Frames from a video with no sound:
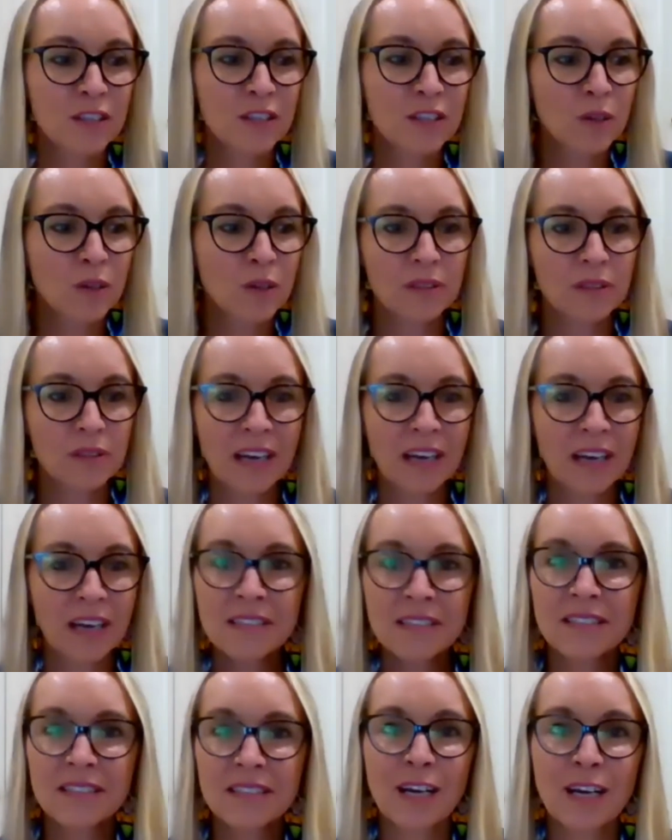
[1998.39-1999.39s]
So
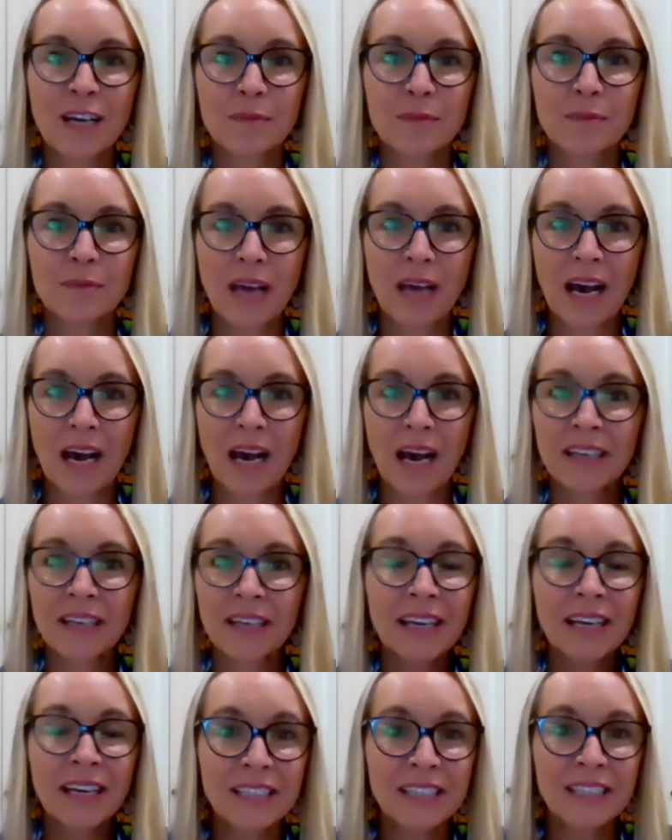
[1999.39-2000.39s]
now's the time. How
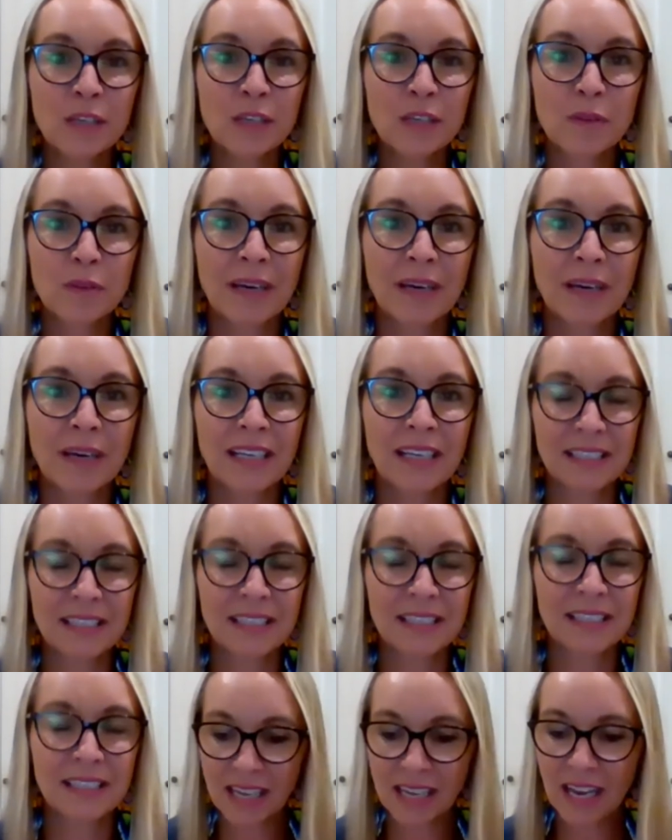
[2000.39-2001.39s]
can I connect with my
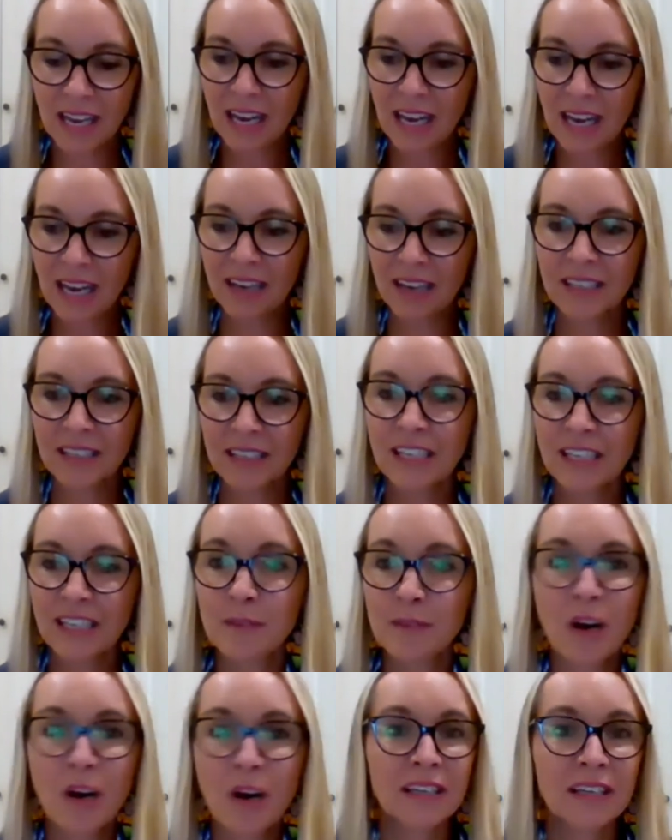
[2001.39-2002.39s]
clients? How can
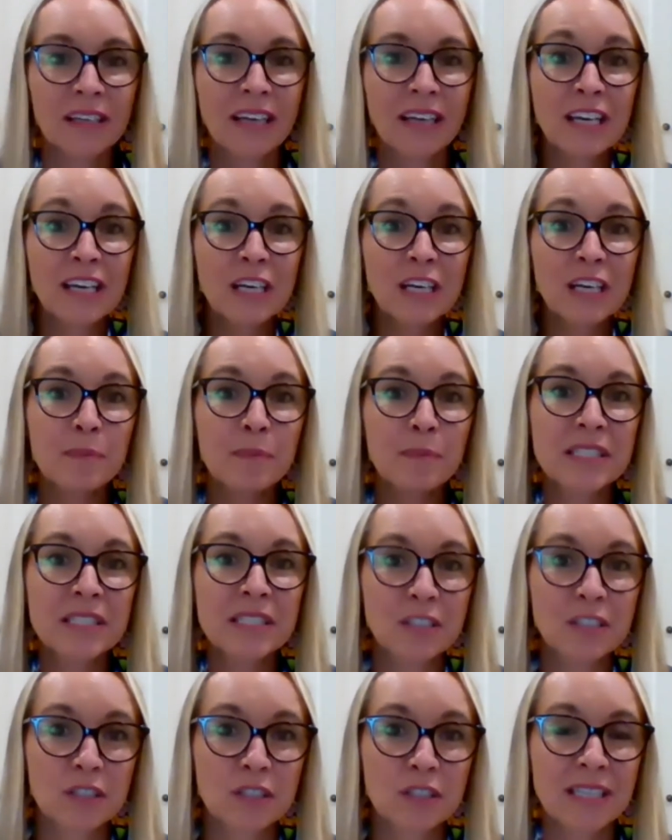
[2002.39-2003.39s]
I market? How can I
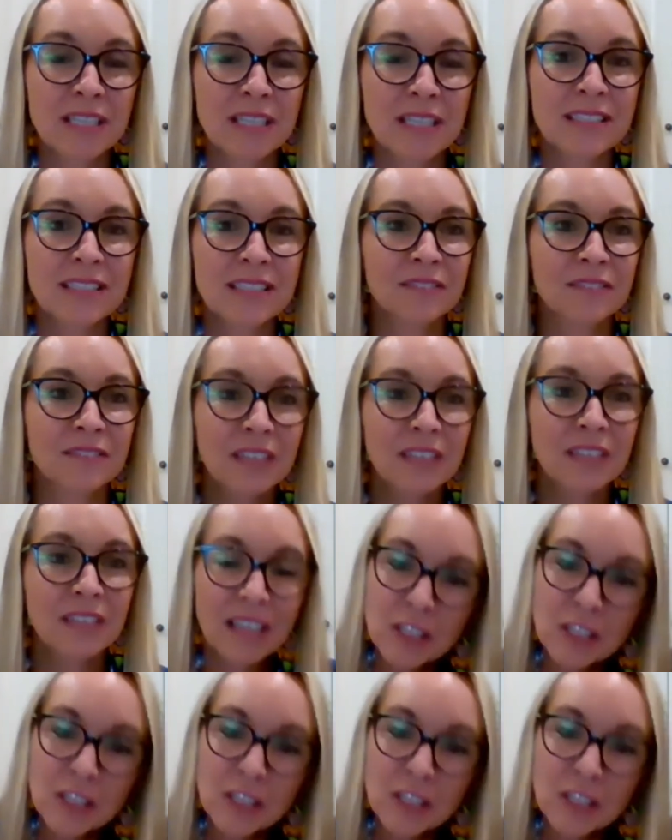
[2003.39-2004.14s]
position myself?